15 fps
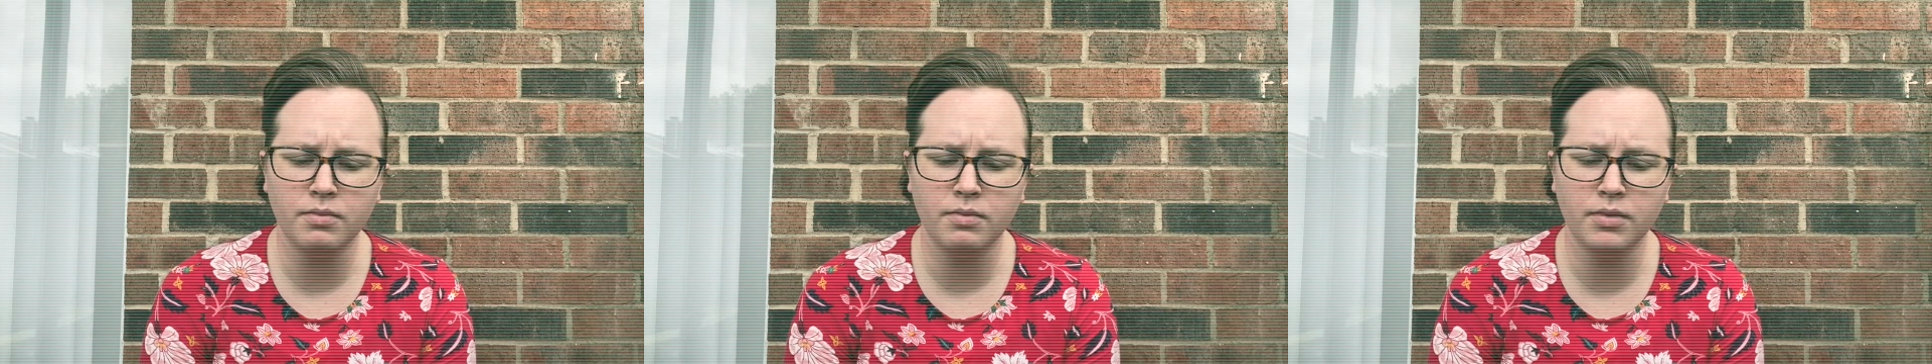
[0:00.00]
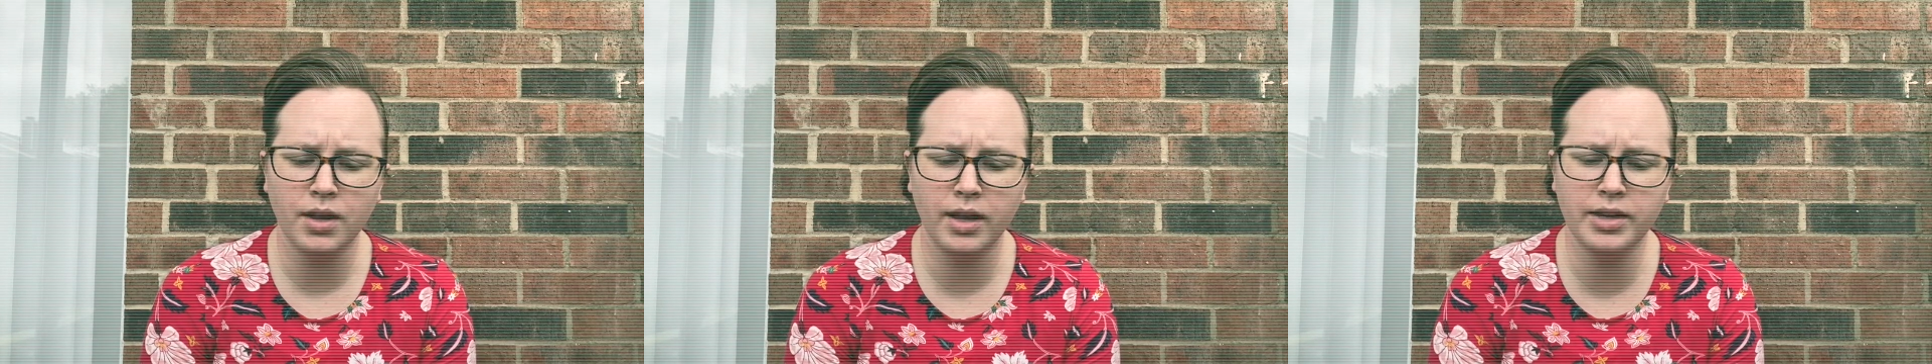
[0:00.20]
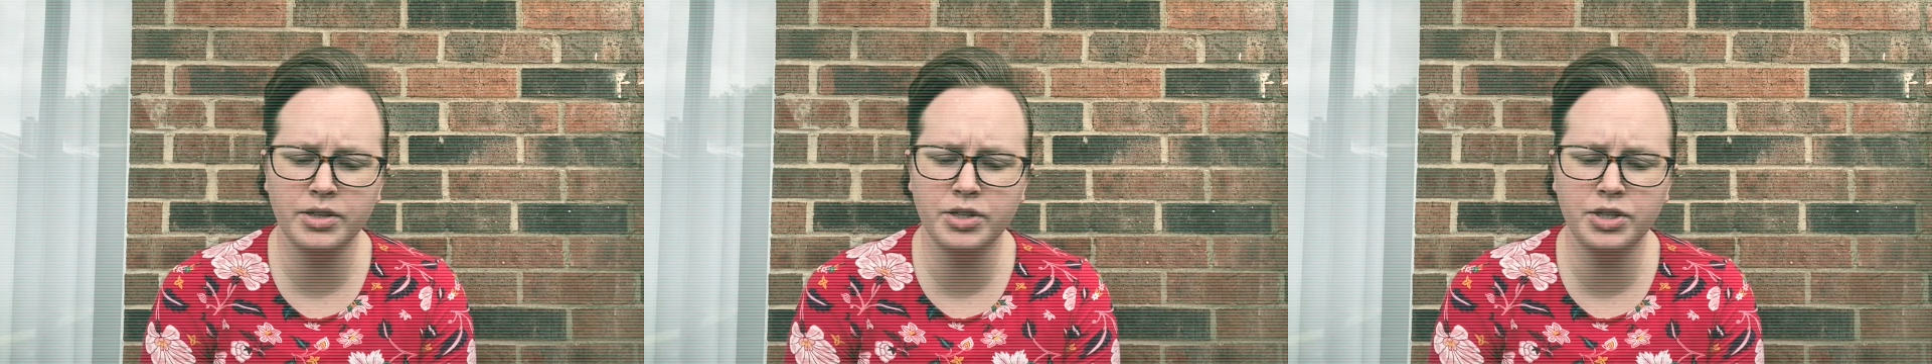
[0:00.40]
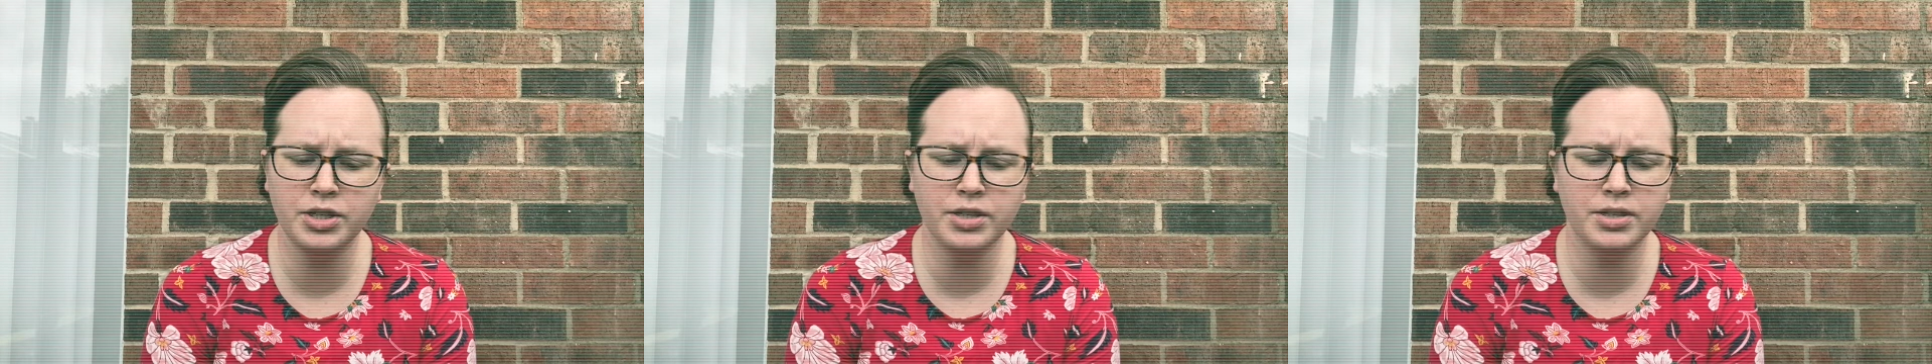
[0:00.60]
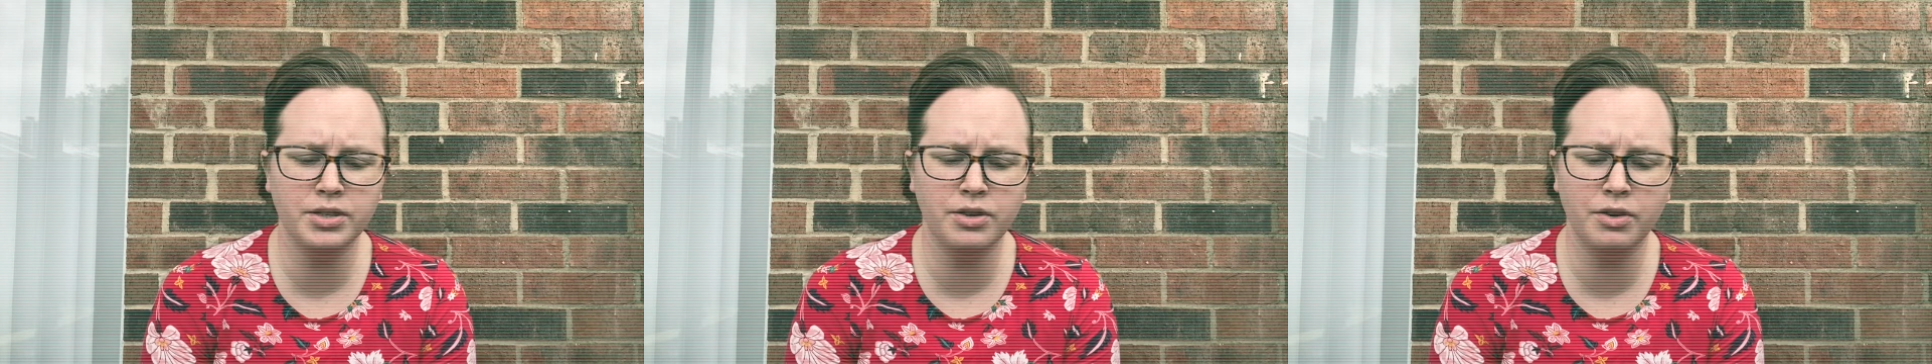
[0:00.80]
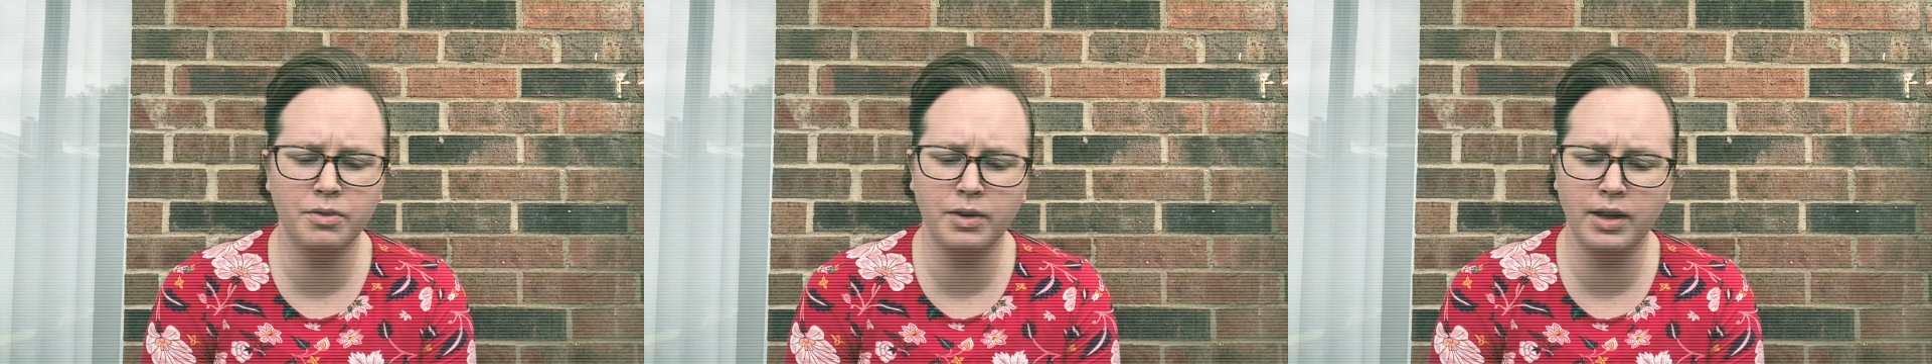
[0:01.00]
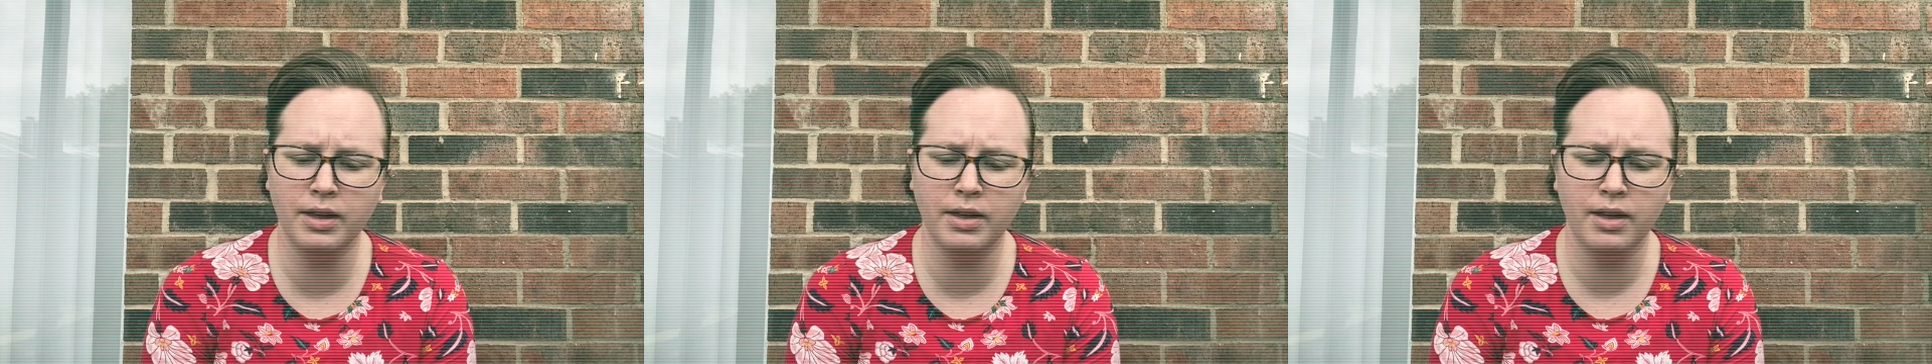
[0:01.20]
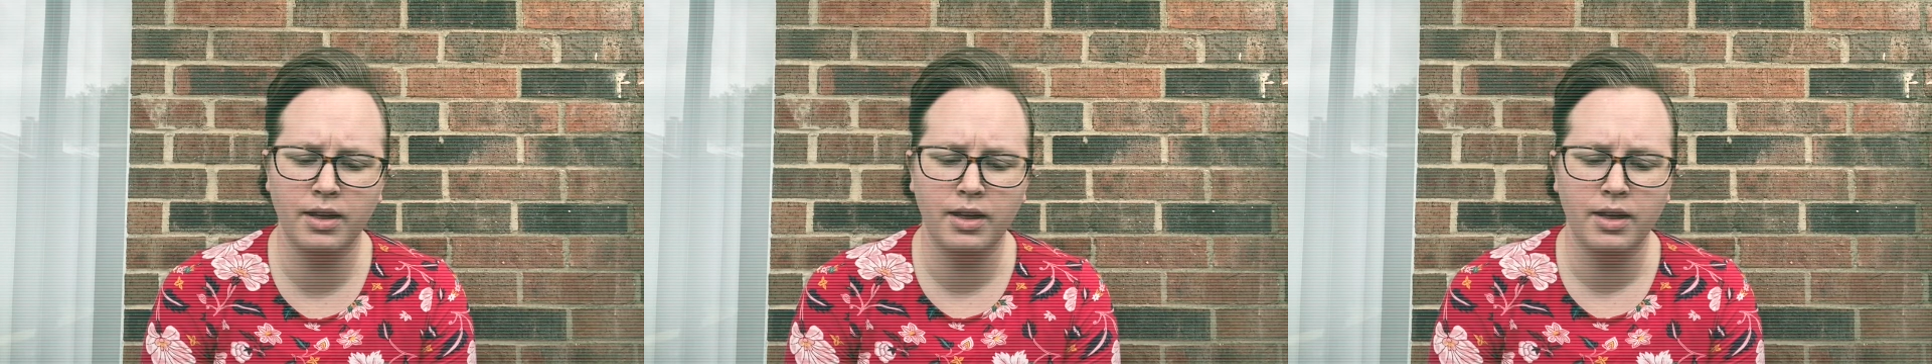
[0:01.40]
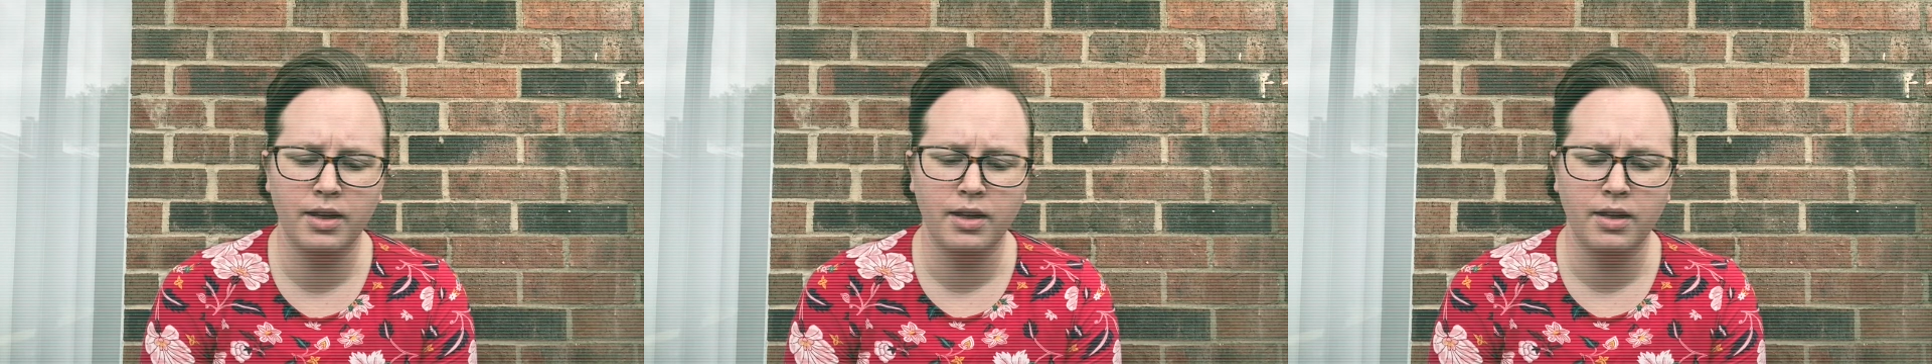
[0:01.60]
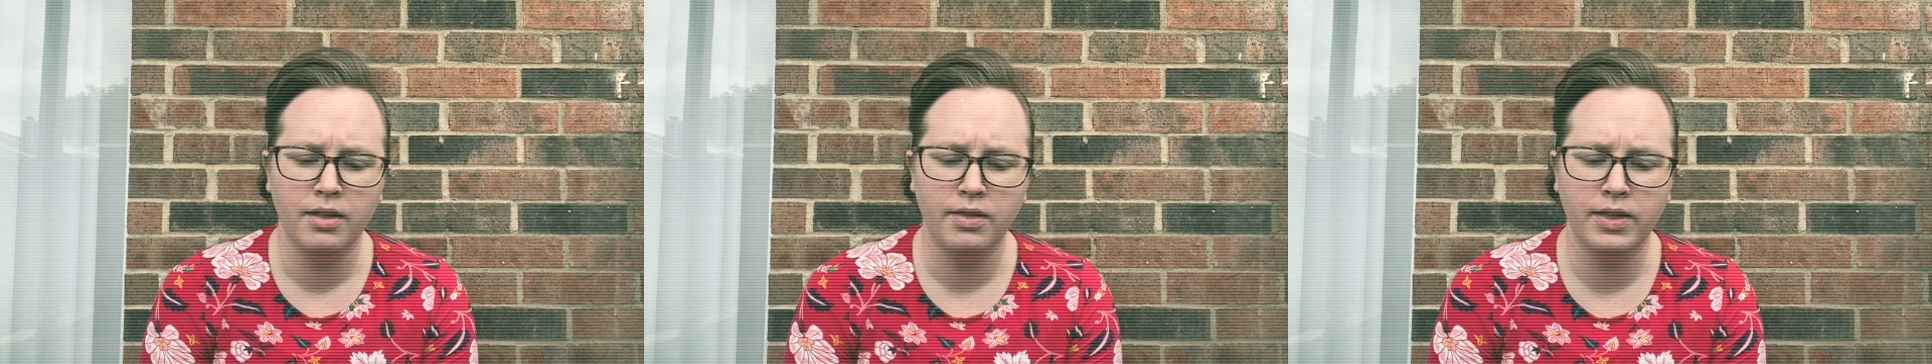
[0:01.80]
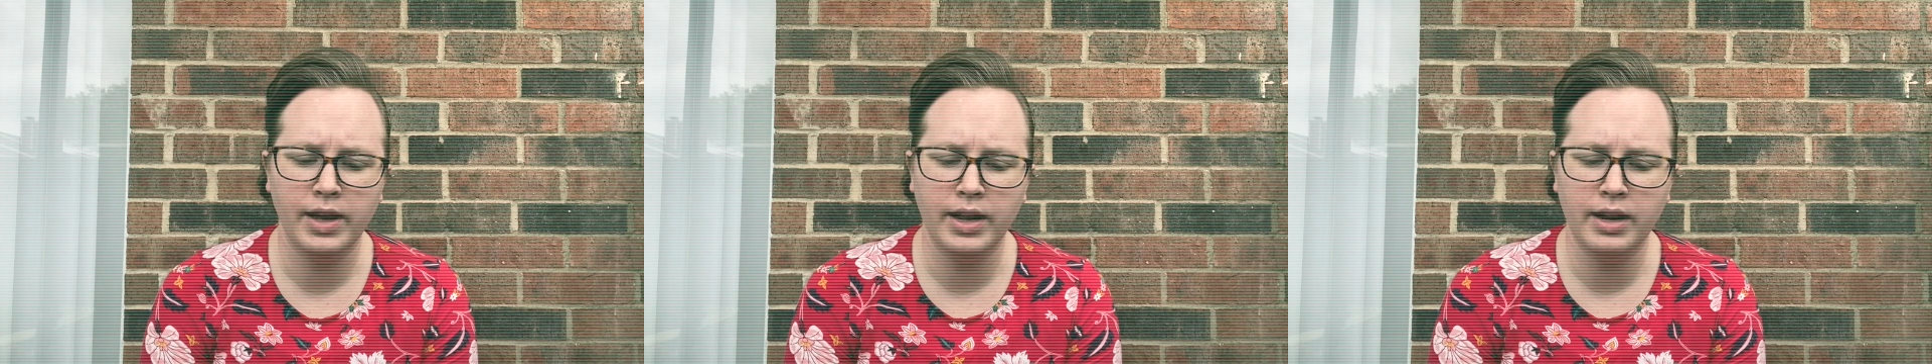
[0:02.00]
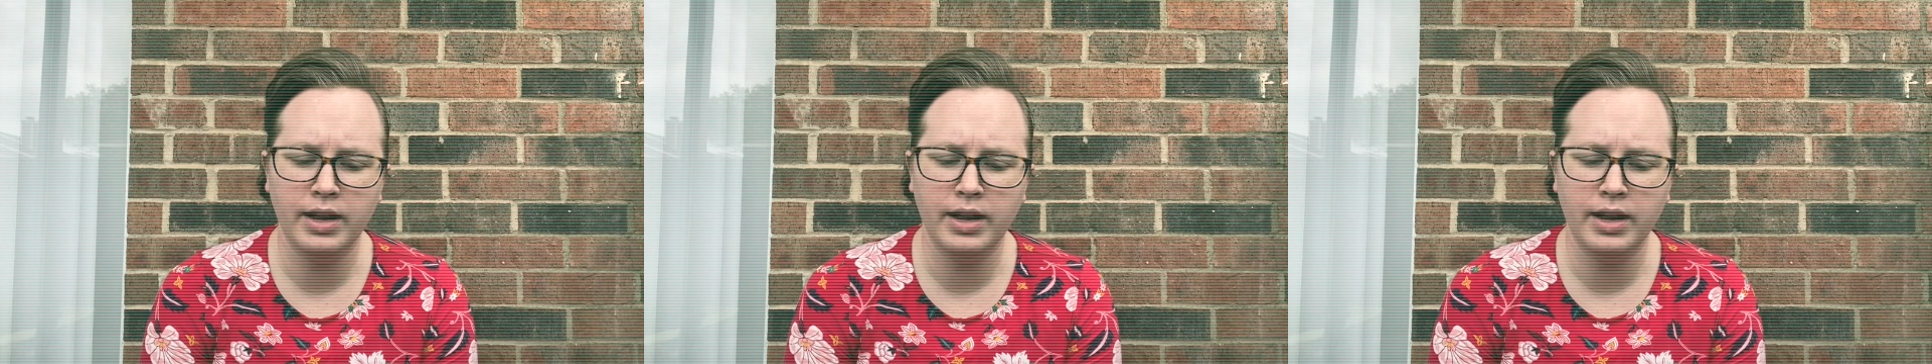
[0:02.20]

is just knowing that